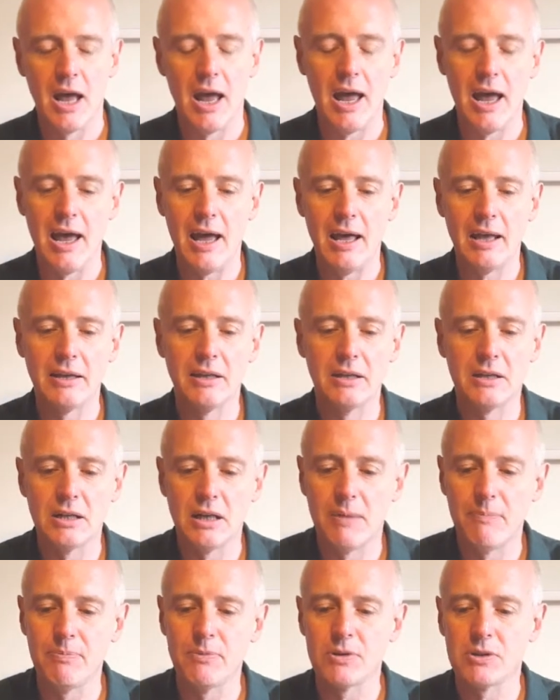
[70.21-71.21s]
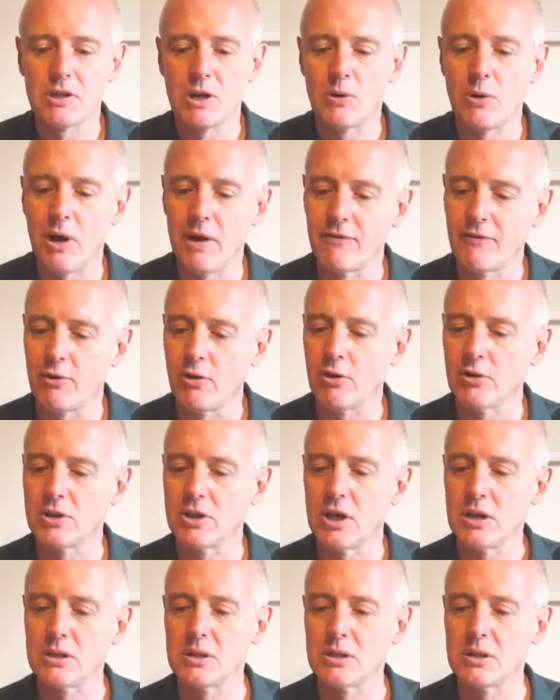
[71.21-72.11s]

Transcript: And um, so I've got